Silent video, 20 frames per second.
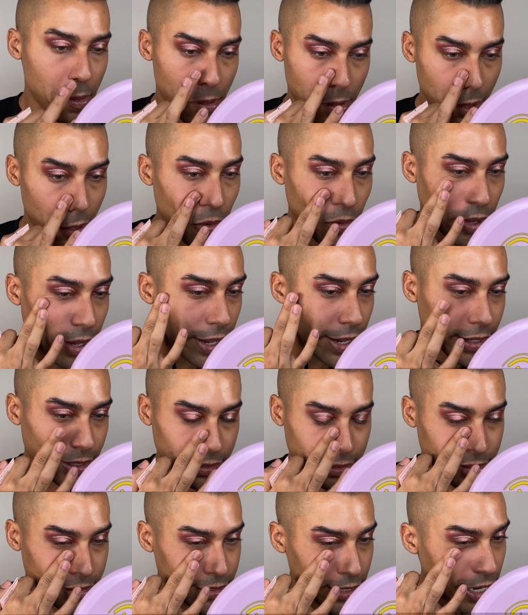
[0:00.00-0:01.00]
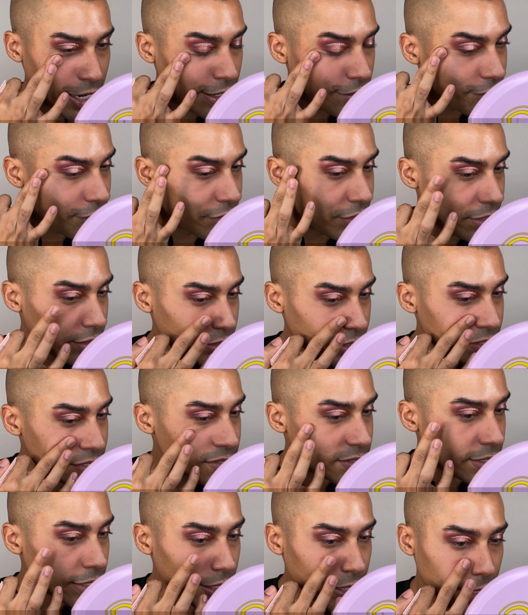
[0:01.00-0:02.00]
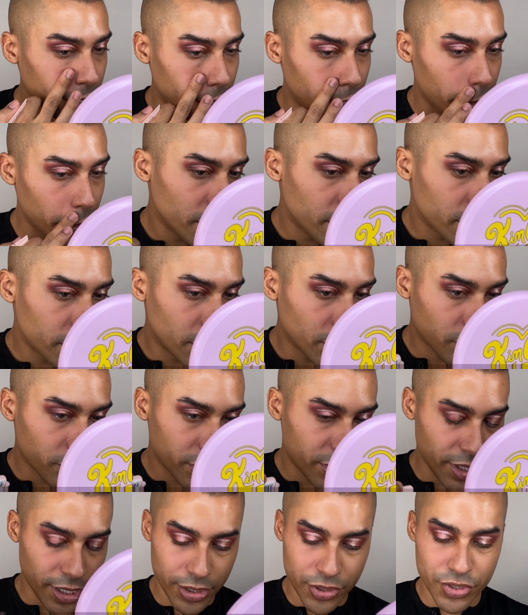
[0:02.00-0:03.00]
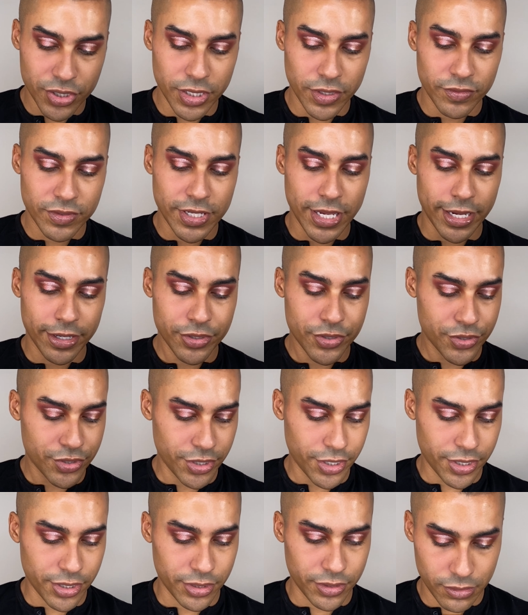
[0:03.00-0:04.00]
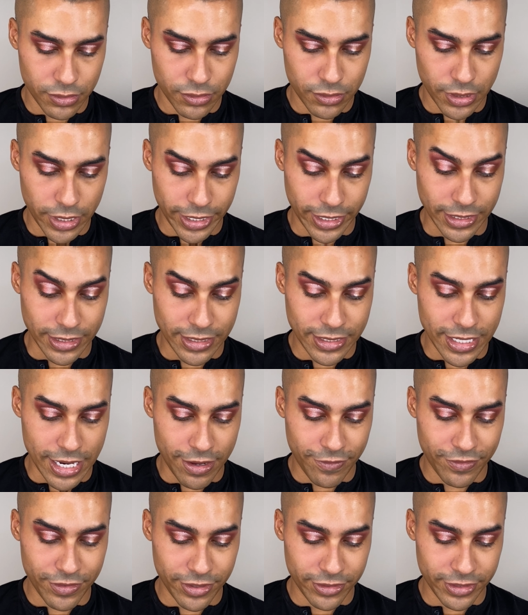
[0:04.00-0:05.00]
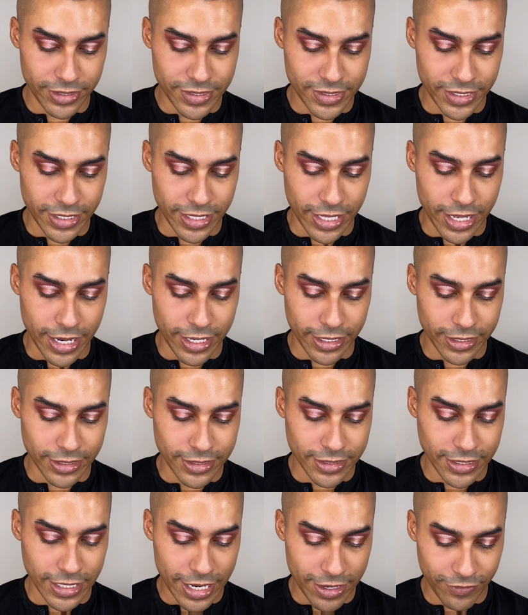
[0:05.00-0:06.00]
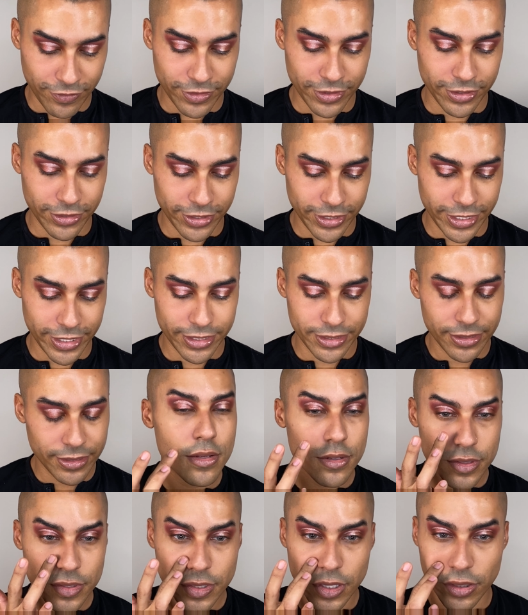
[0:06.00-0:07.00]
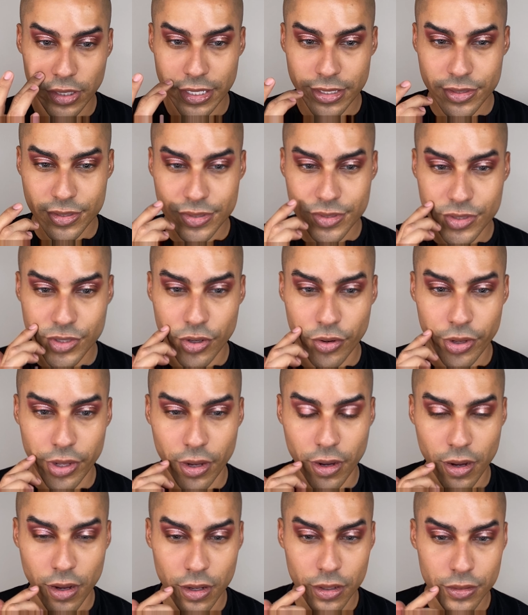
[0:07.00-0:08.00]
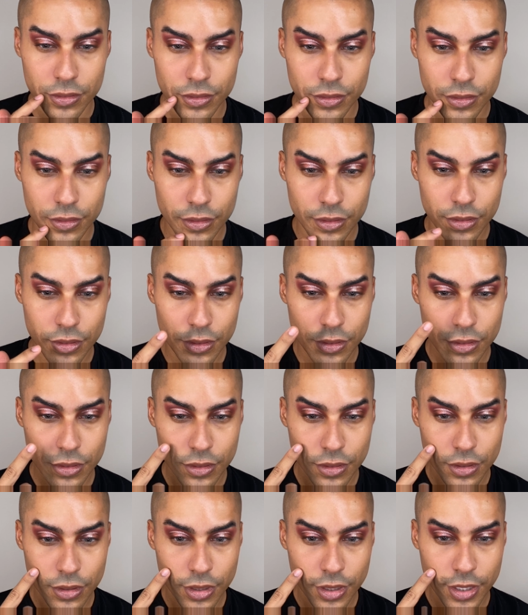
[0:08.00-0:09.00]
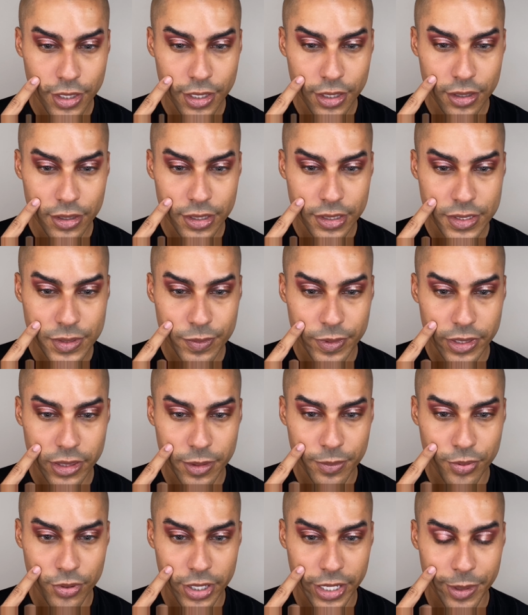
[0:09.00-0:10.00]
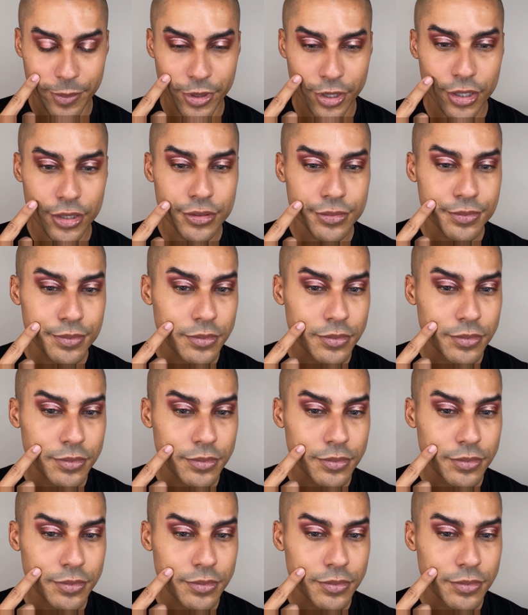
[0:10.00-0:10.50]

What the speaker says: Okay, I can definitely see the reduction of texture. I can definitely see that. I can definitely. So let's show y'all. Here is with the primer.